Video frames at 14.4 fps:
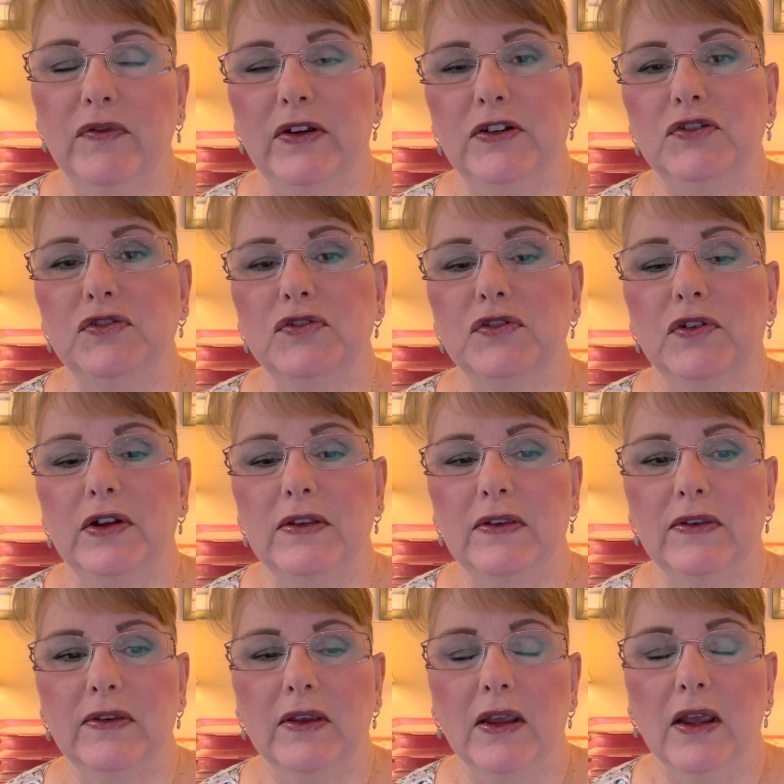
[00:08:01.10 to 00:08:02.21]

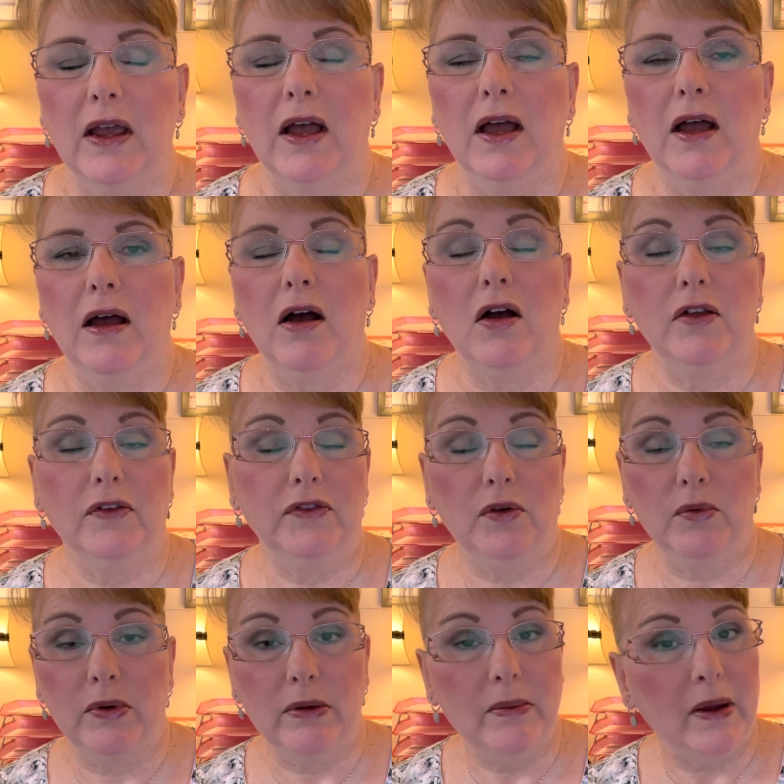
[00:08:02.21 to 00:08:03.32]
insurance. Uh, also
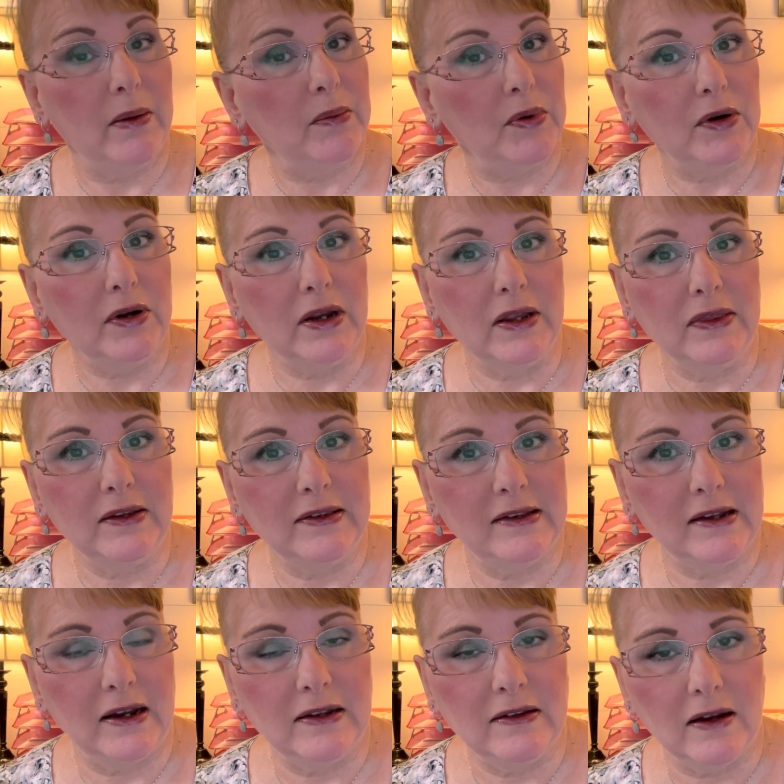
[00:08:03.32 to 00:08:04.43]
remember in the
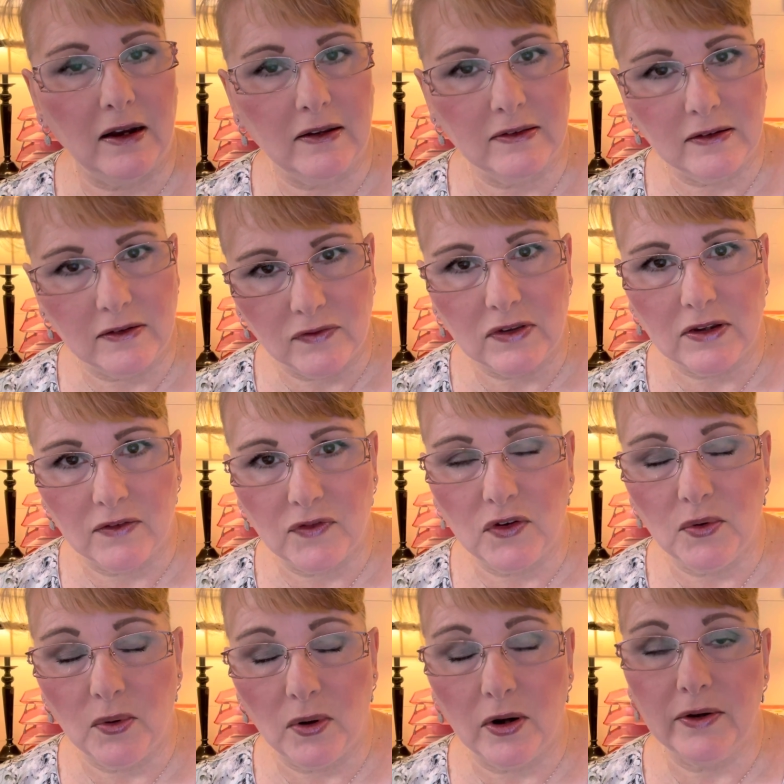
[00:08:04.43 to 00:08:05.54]
state of Texas, if
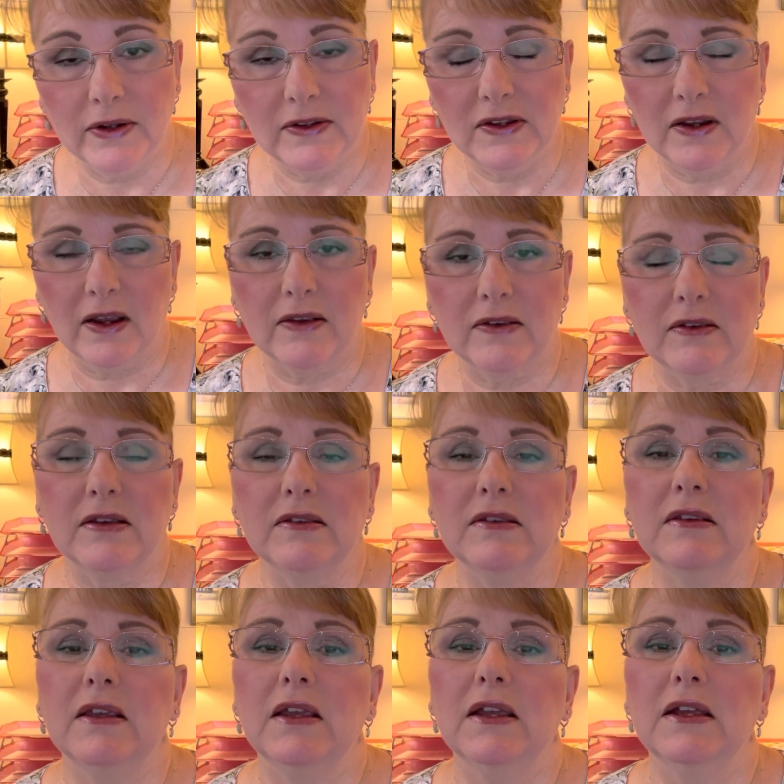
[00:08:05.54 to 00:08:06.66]
you are in Texas,
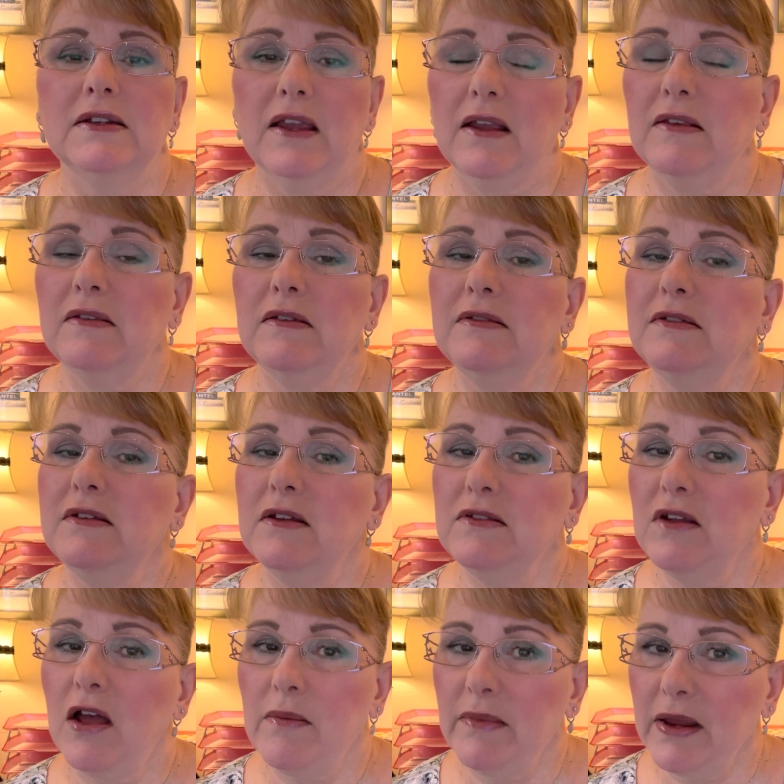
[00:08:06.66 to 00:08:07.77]
Texas does
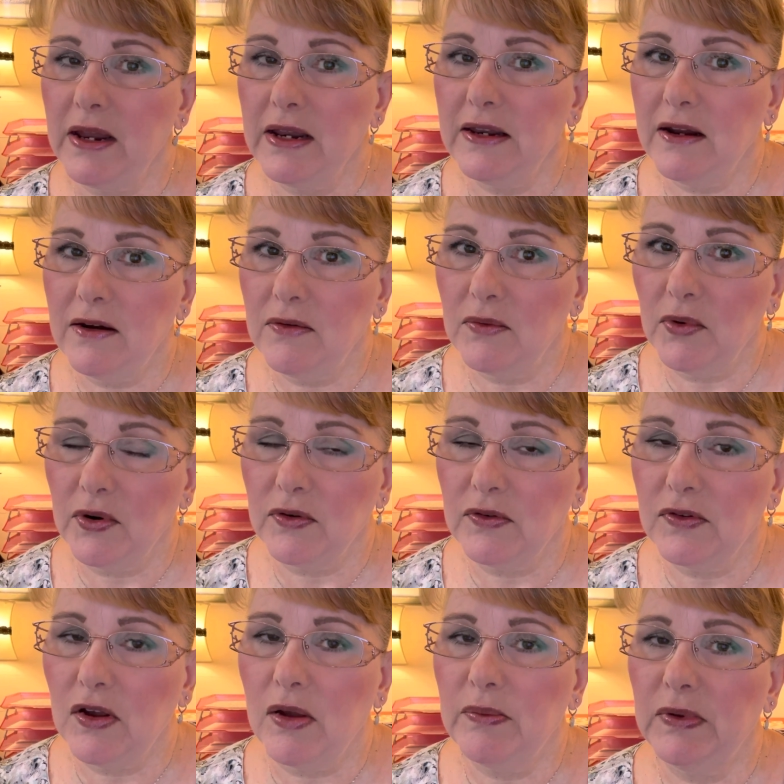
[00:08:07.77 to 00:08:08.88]
not mandate workers'
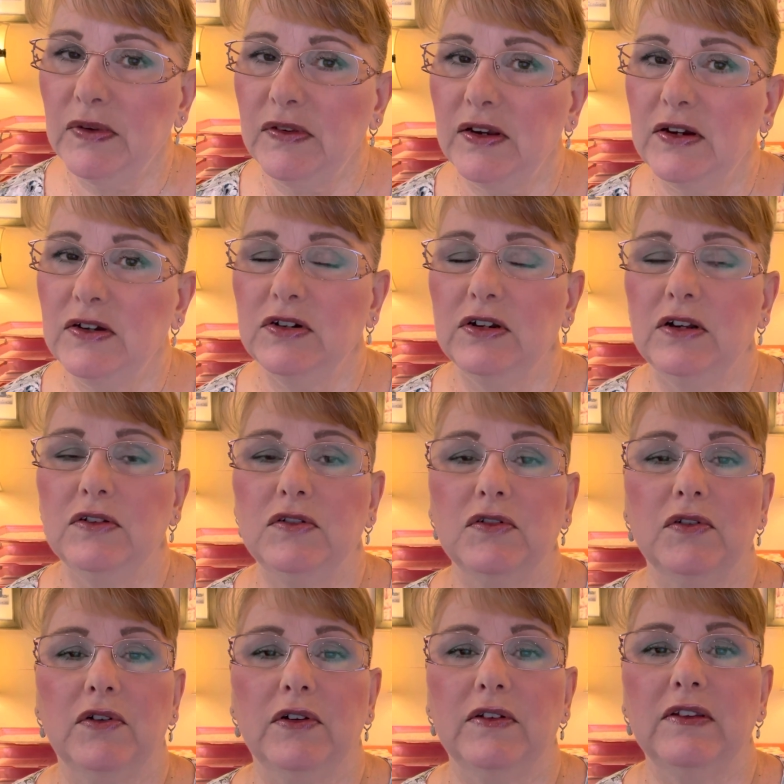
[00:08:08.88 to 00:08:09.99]
compensation
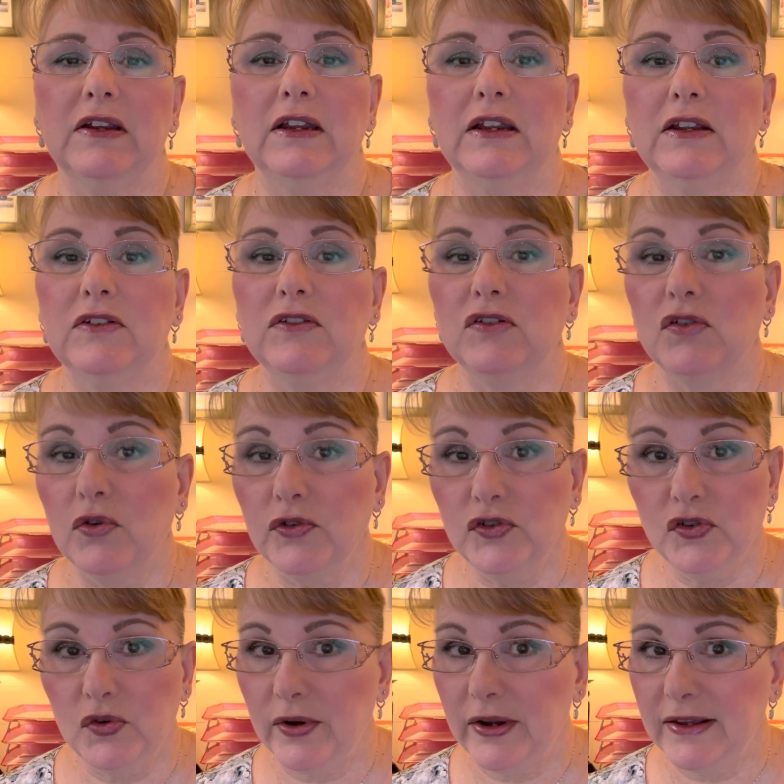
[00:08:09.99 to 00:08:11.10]
insurance. It is your
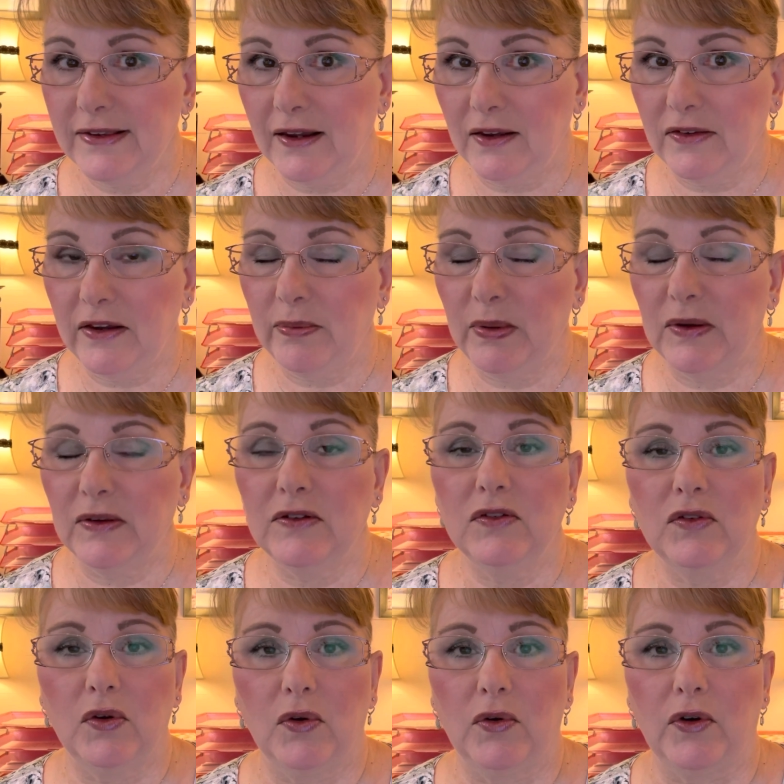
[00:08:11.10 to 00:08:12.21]
choice as a
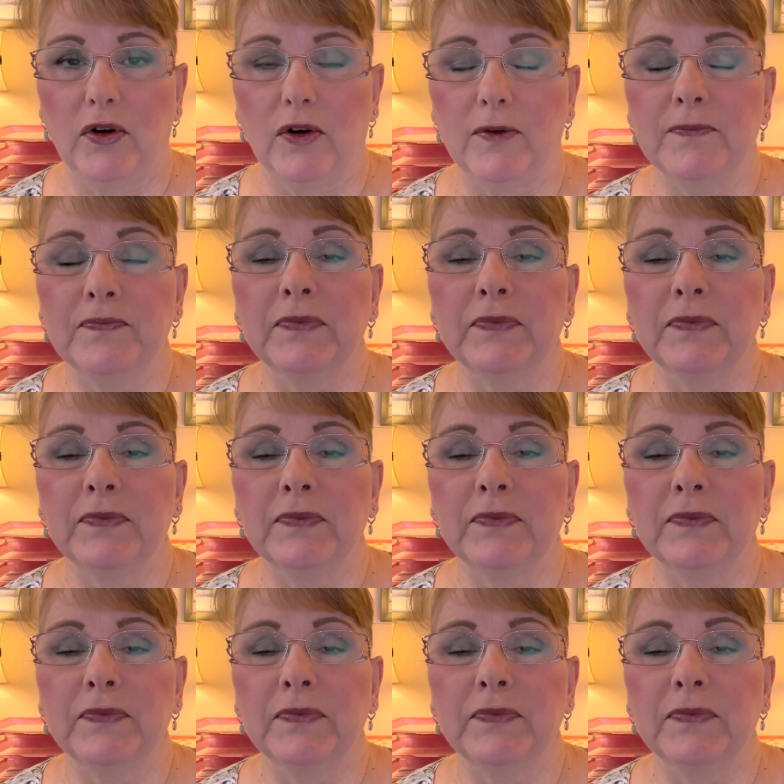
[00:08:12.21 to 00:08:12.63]
business owner.